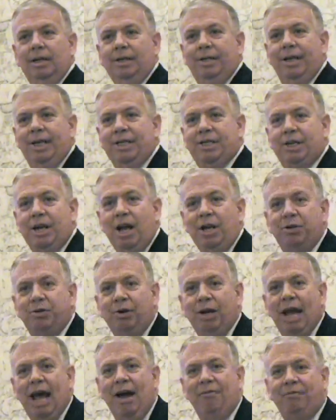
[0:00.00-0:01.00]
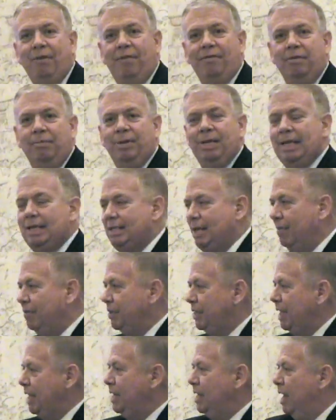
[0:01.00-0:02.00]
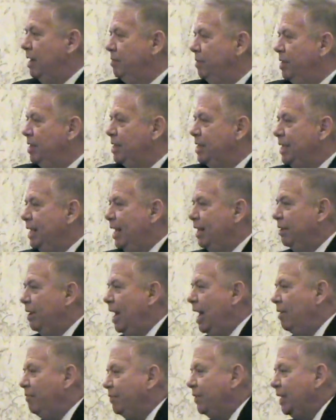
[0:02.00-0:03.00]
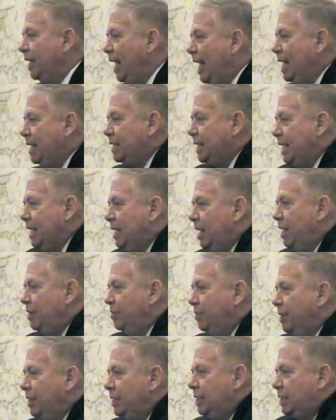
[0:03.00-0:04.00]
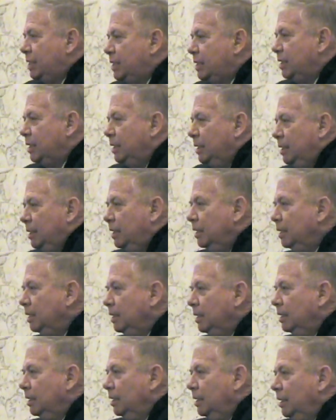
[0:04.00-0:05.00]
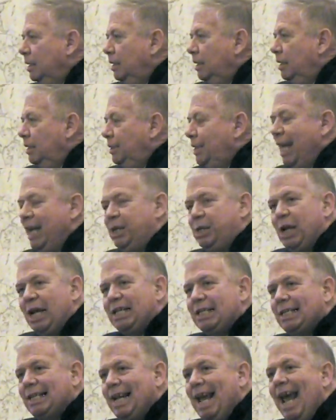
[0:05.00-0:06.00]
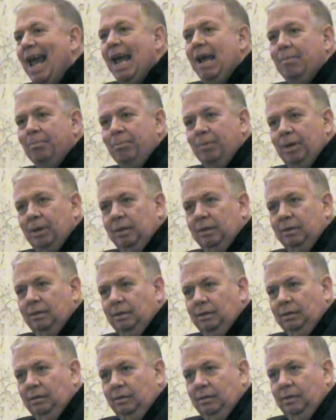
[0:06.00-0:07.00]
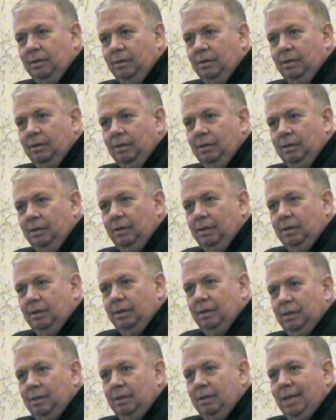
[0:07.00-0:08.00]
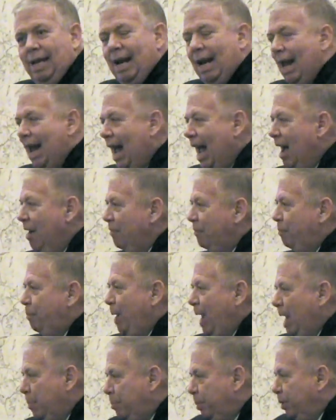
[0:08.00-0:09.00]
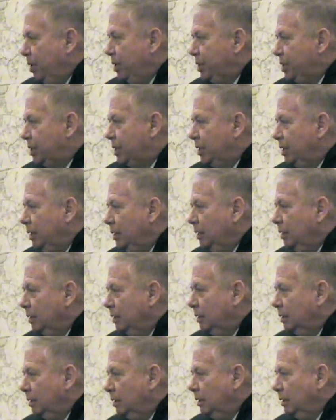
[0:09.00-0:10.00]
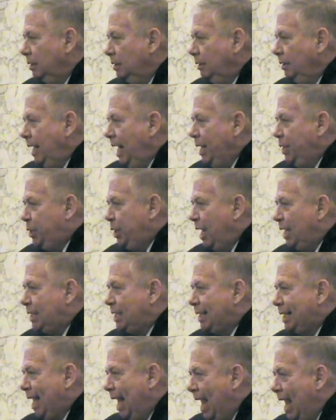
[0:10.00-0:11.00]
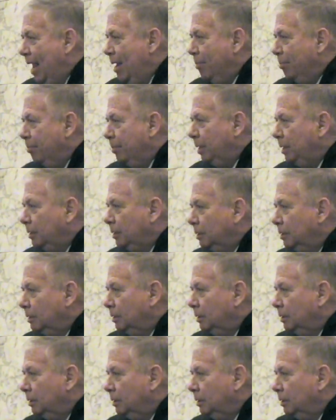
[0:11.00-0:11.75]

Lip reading: to this country, half of them in the 1700s, the other half in the 1800s, they just came. They didn't have papers. They just came.